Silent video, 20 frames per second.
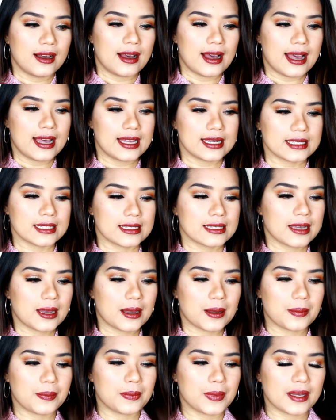and
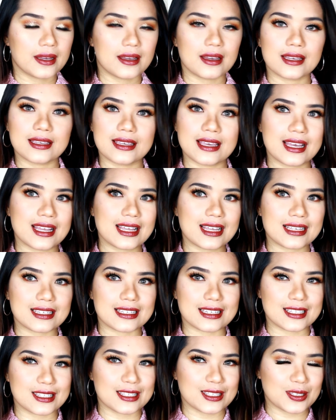
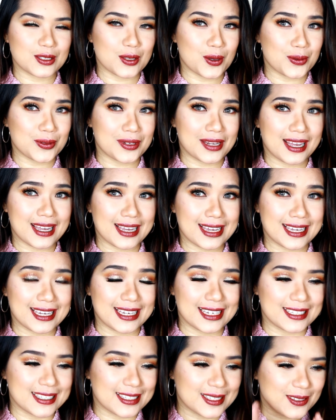yes, it's so
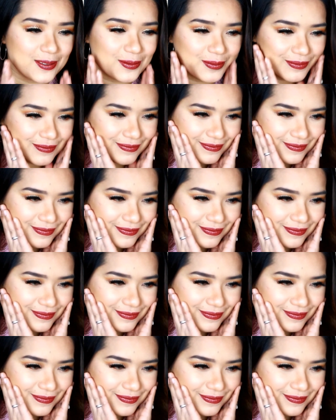nice.